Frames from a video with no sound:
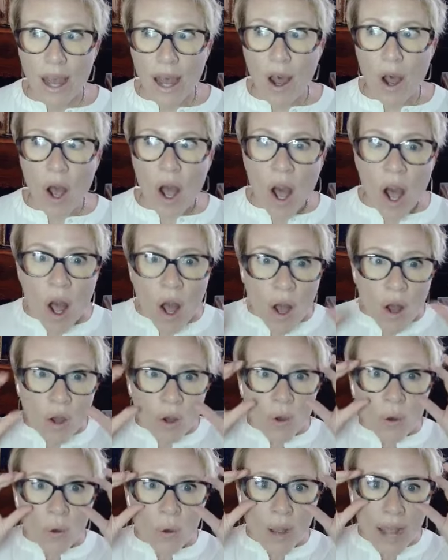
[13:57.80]

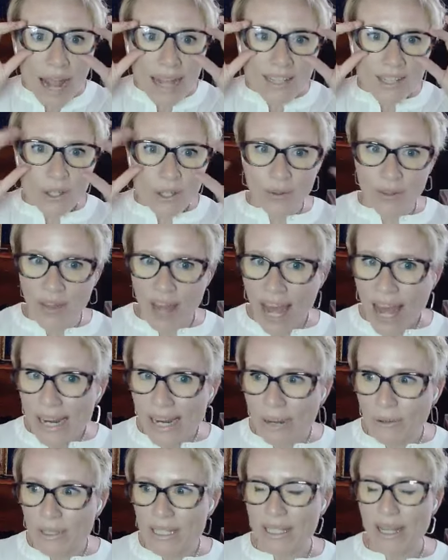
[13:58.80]
Oh, and so then
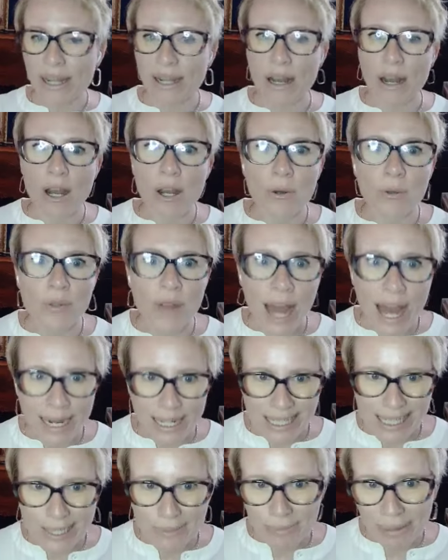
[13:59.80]
I was like, oh, that
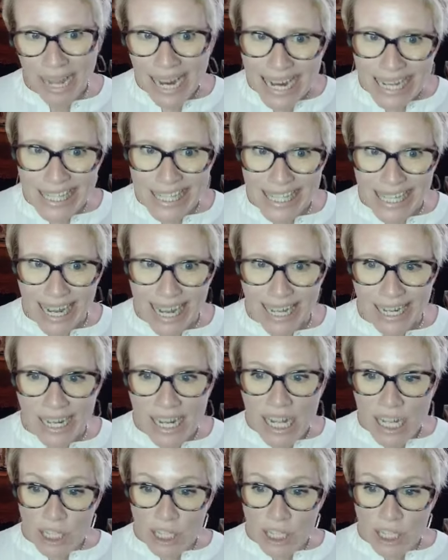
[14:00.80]
explains it.